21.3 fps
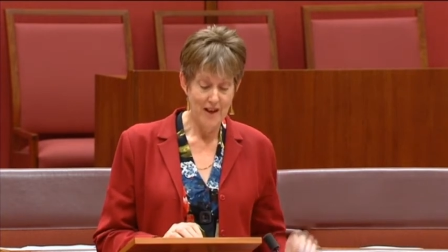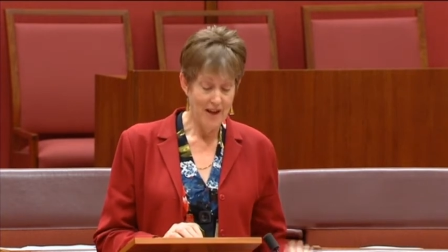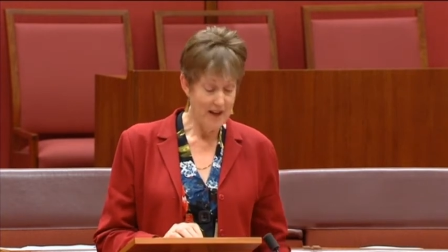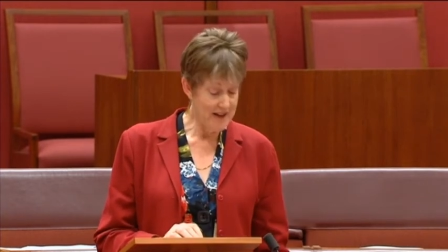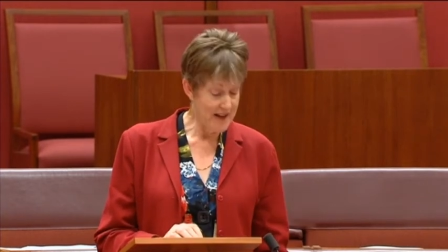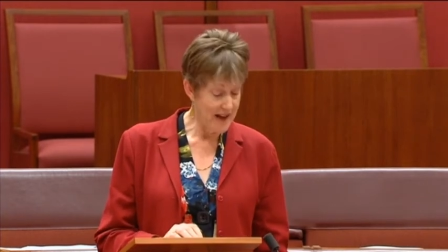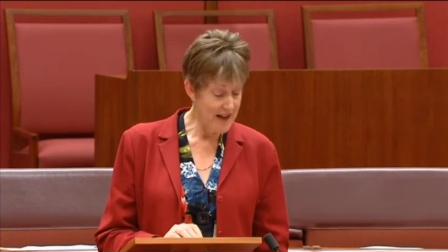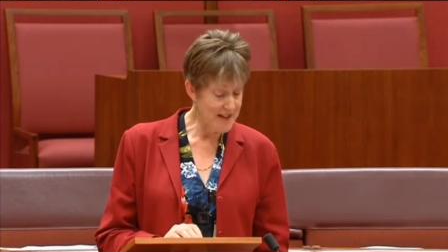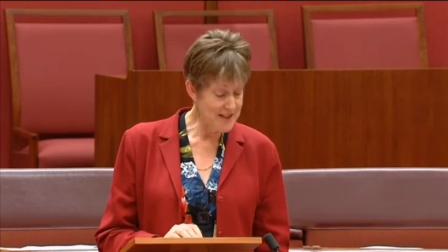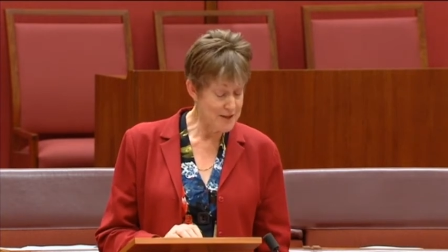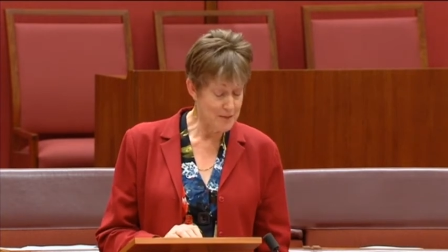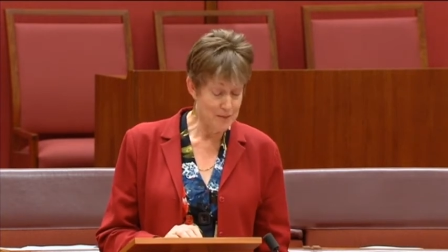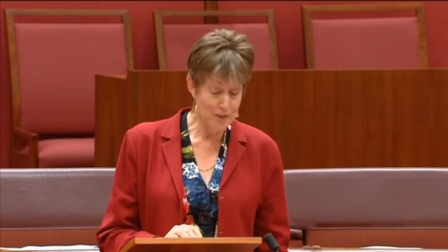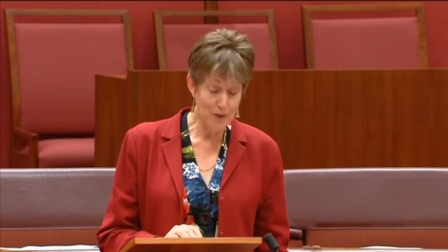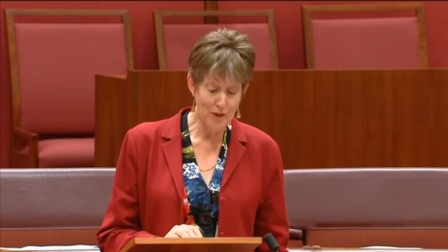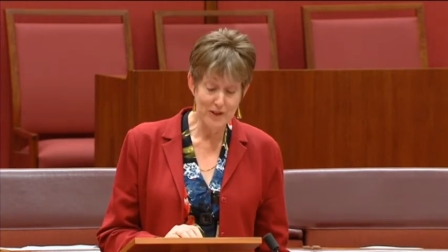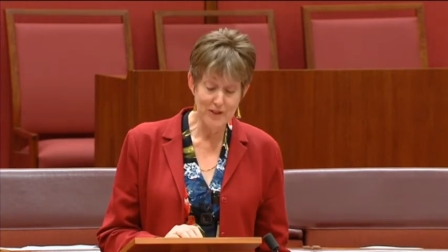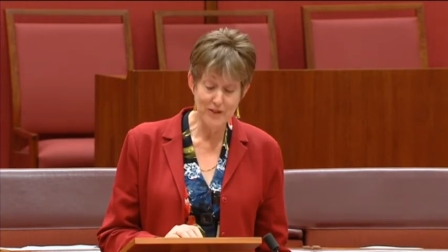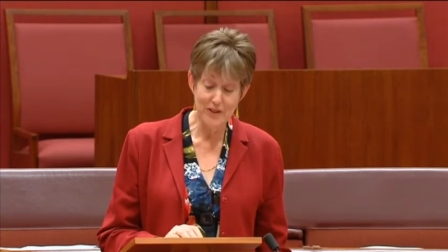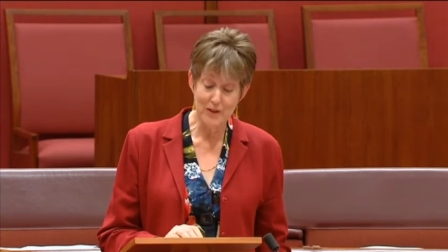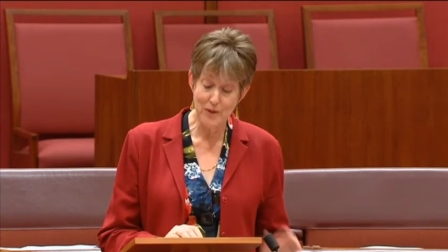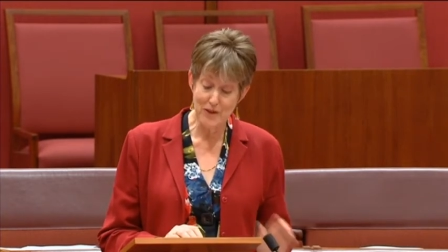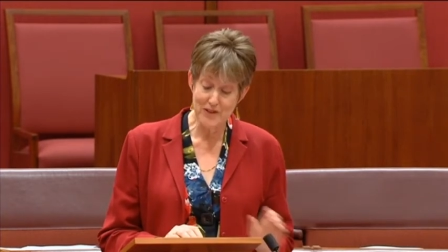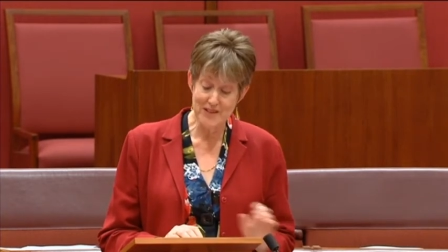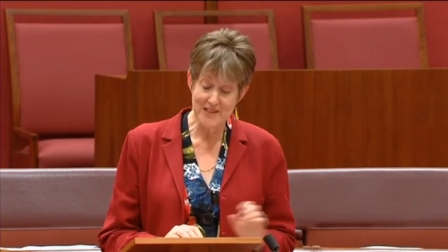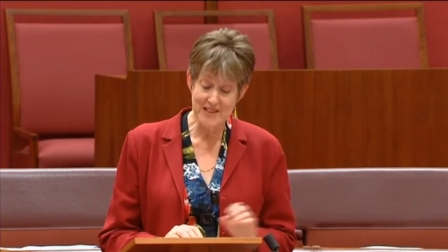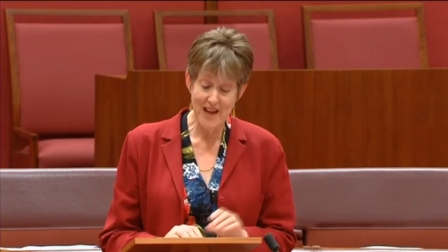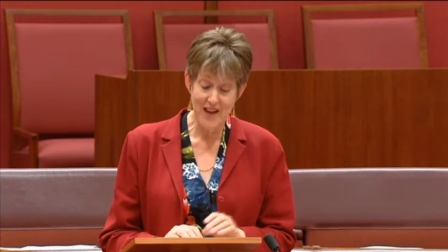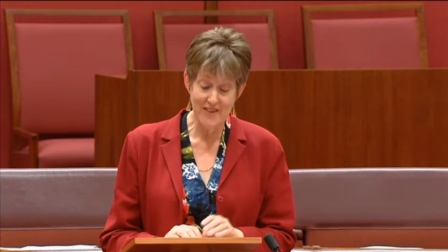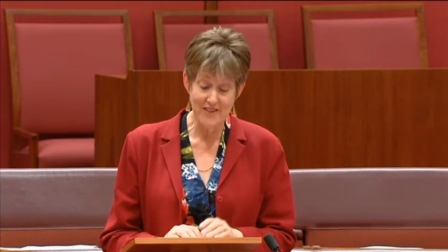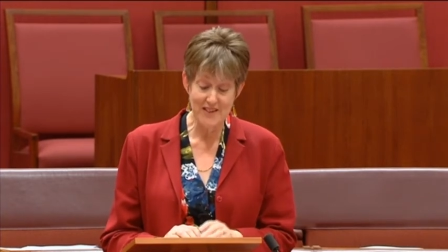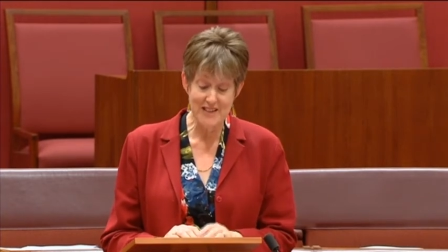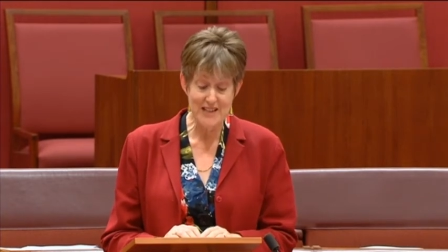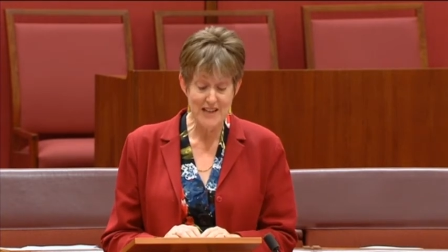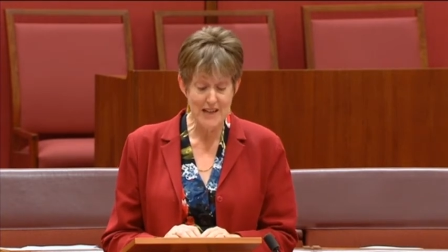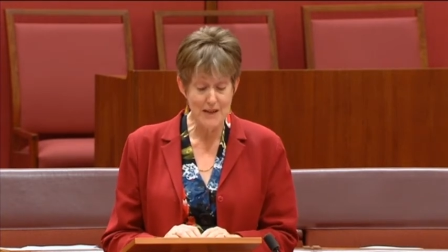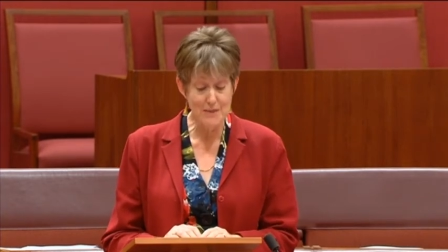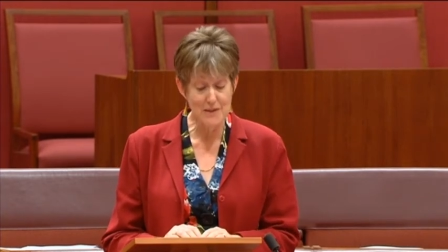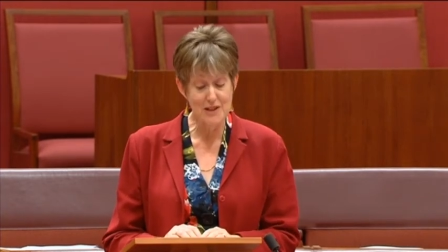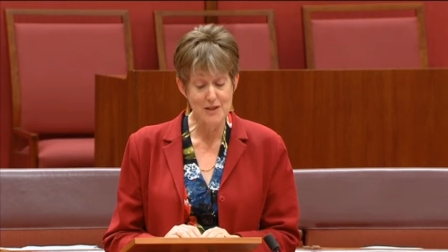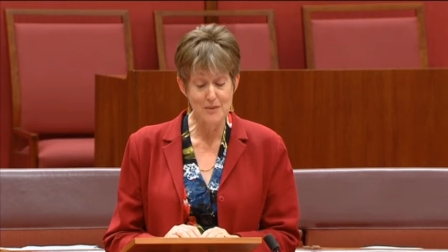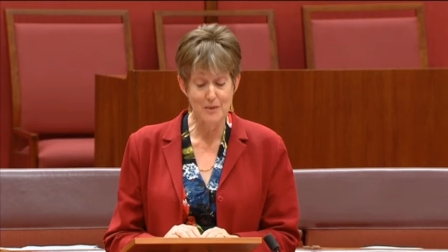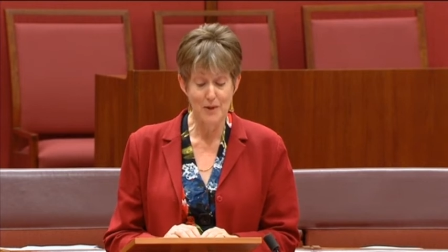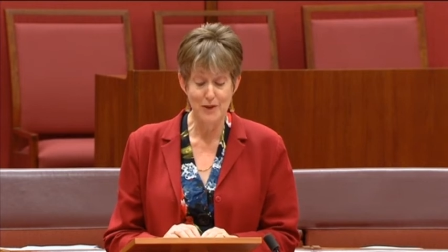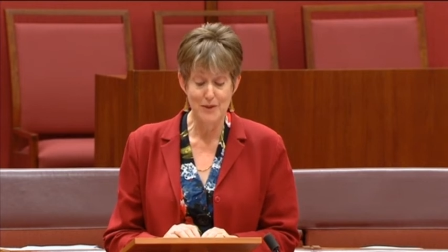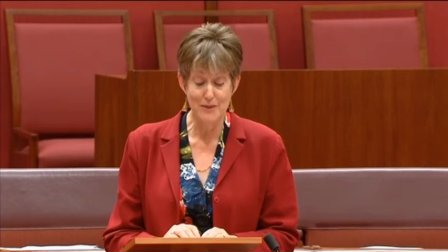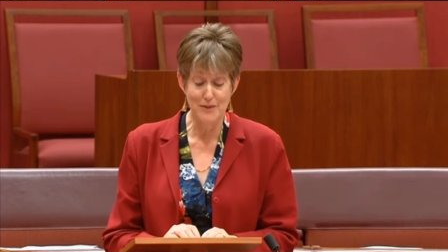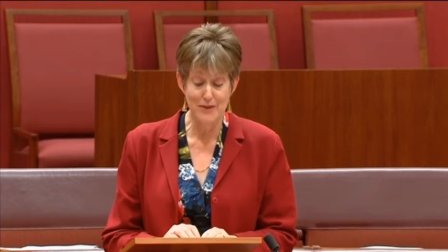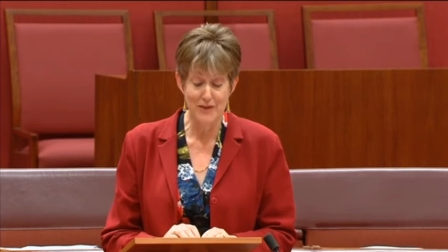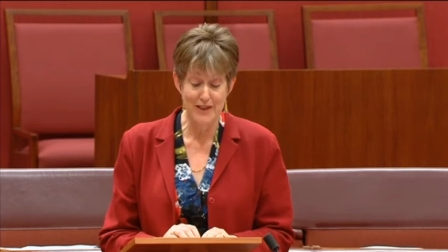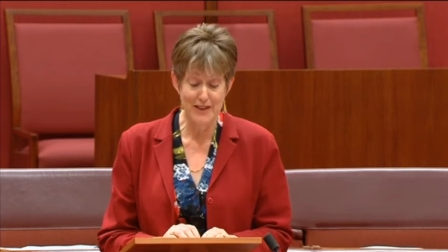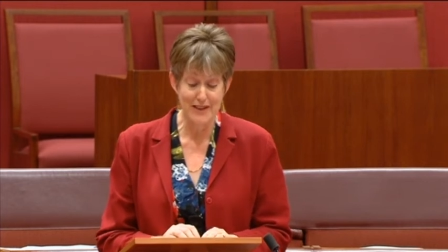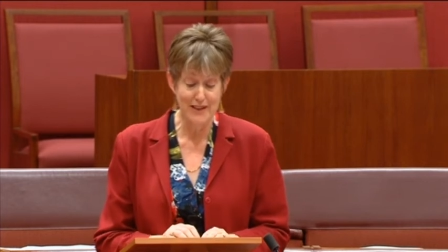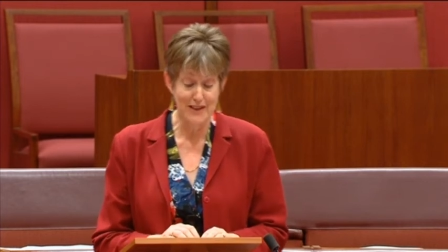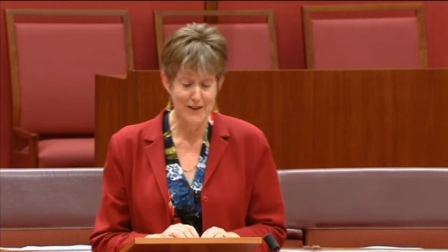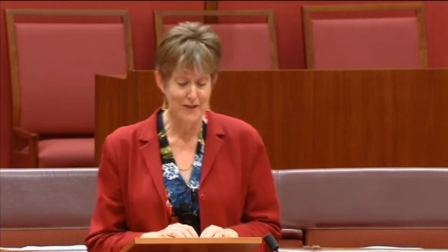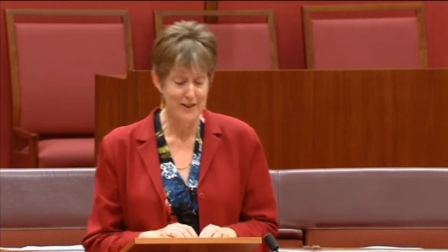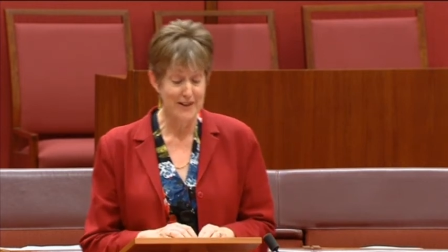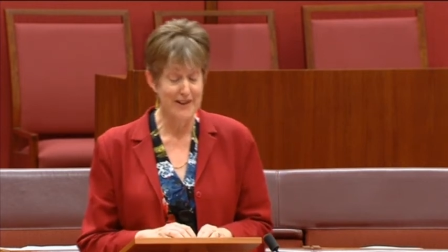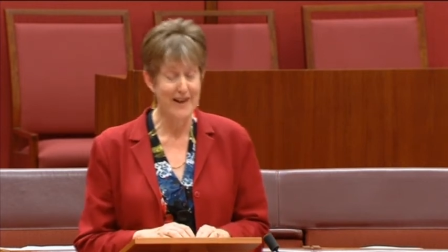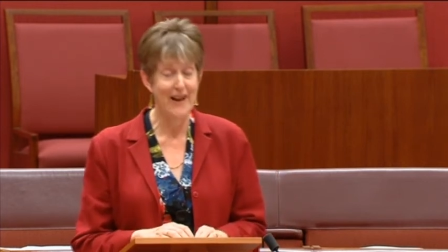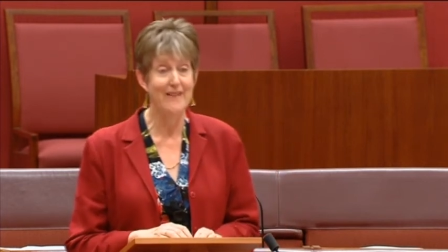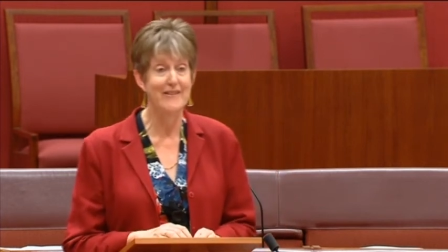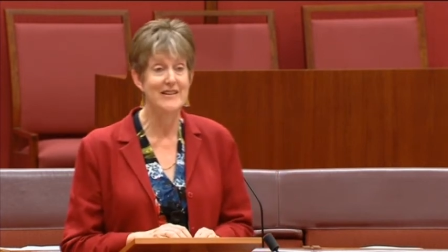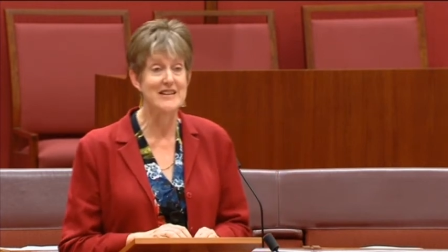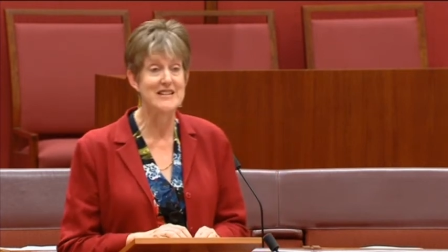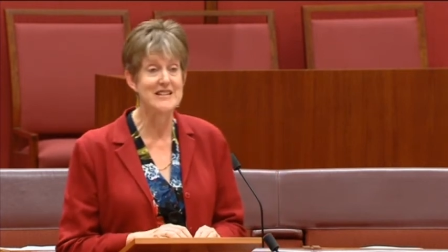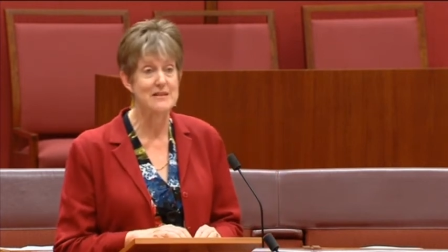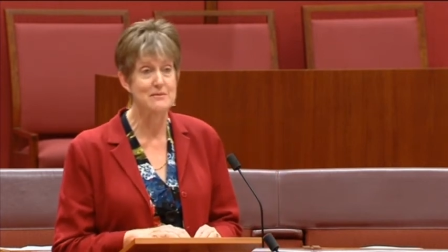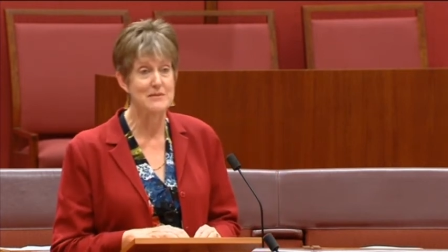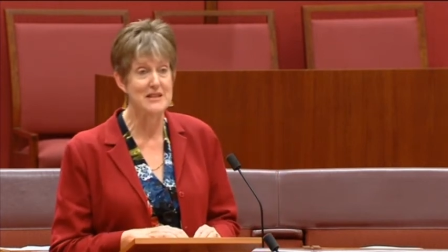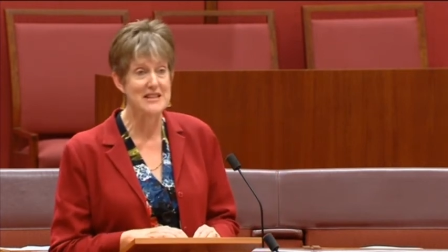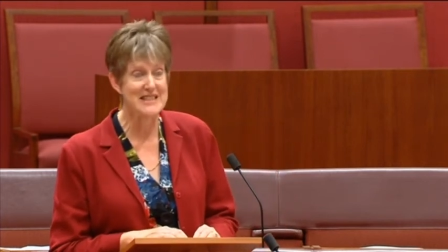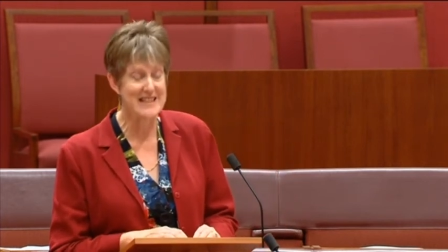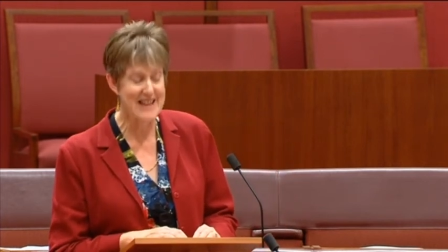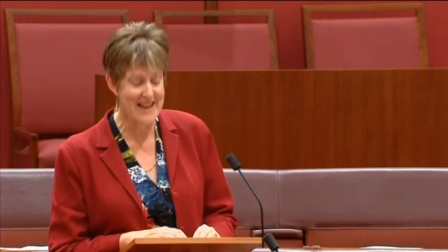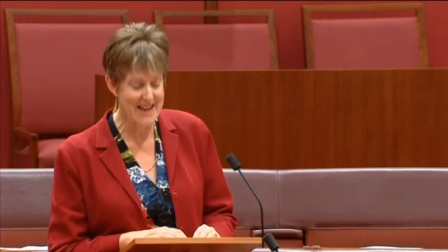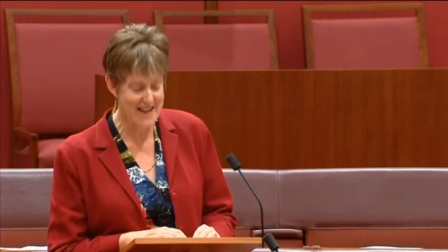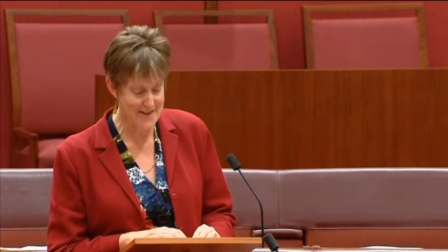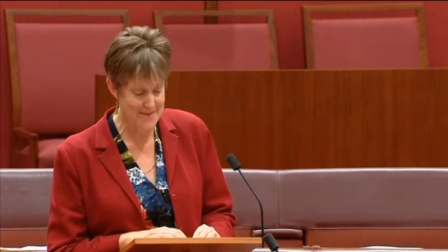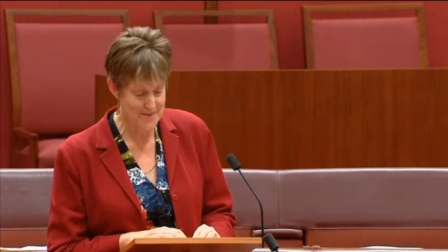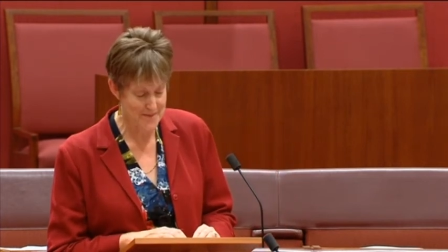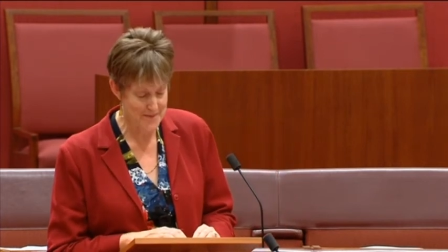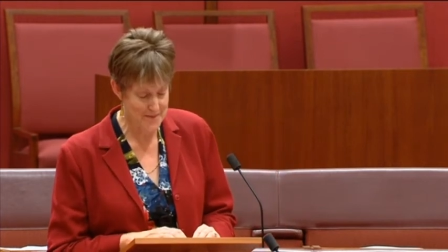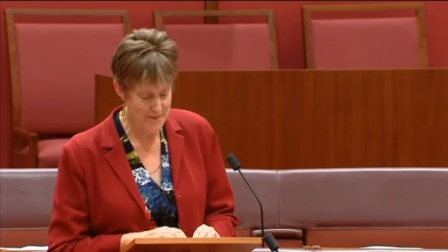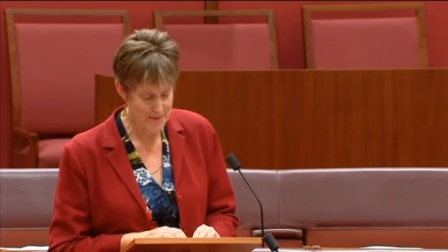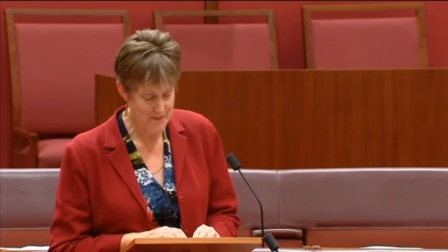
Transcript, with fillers: and how supportive it was to have a team at the bottom of the cliff encouraging me down.